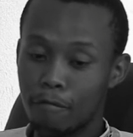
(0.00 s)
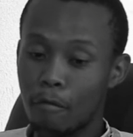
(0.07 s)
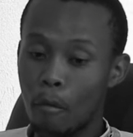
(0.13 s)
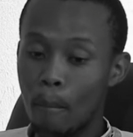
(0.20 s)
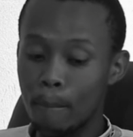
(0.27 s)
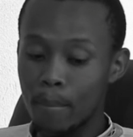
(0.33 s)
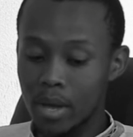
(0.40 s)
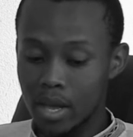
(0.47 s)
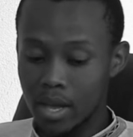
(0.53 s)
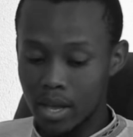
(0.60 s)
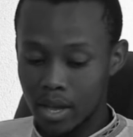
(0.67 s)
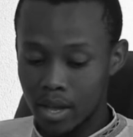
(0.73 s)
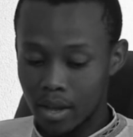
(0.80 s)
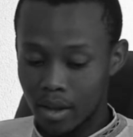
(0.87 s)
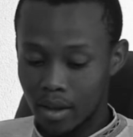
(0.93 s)
for
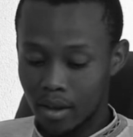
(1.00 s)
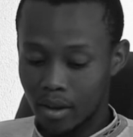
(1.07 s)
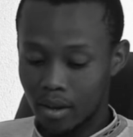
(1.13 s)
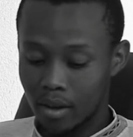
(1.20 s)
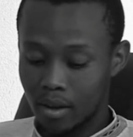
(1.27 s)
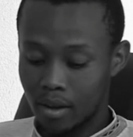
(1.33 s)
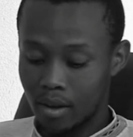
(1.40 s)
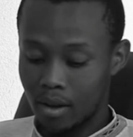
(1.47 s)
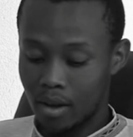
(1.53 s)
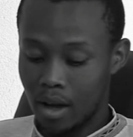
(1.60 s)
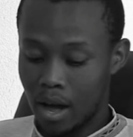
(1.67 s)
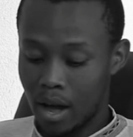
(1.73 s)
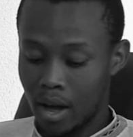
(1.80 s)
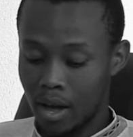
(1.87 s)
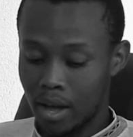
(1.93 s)
me,
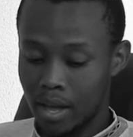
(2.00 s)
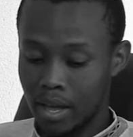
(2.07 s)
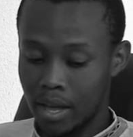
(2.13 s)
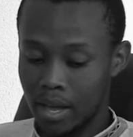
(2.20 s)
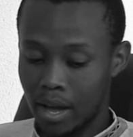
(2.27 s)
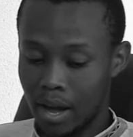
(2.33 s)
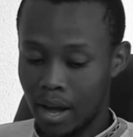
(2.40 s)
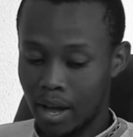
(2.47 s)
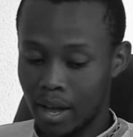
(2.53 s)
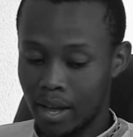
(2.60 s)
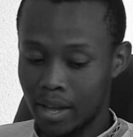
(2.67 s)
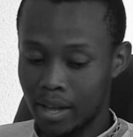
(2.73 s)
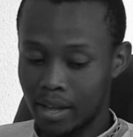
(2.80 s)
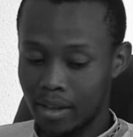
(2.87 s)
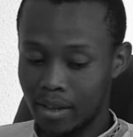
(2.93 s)

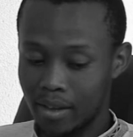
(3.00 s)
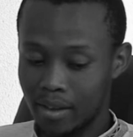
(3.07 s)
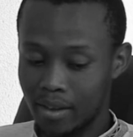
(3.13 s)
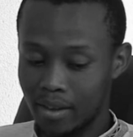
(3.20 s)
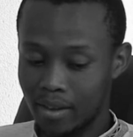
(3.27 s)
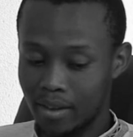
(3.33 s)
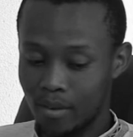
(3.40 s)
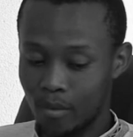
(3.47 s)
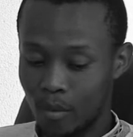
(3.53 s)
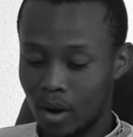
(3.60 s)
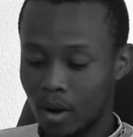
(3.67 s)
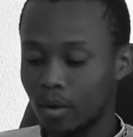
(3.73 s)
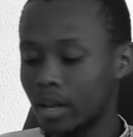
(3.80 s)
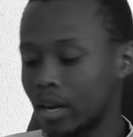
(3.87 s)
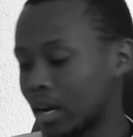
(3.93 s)

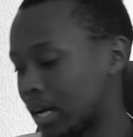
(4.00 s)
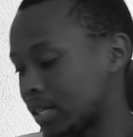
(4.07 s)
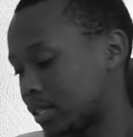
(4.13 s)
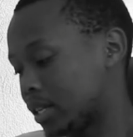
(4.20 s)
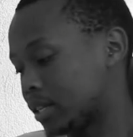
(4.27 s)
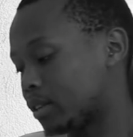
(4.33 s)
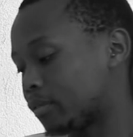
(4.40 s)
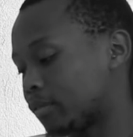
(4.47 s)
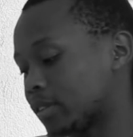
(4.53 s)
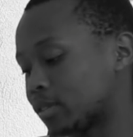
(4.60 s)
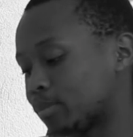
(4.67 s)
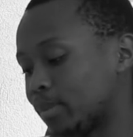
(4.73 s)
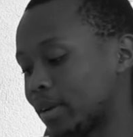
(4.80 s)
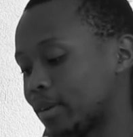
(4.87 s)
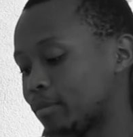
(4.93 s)
that's the
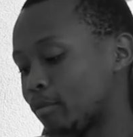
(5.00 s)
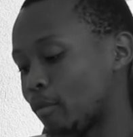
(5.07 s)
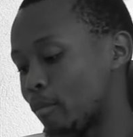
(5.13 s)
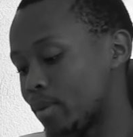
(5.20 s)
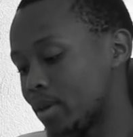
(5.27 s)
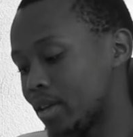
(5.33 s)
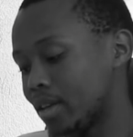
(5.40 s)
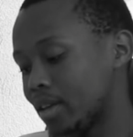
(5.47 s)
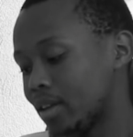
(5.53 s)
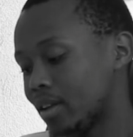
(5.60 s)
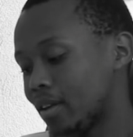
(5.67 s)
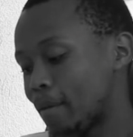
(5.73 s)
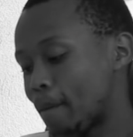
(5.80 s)
difference, but for me,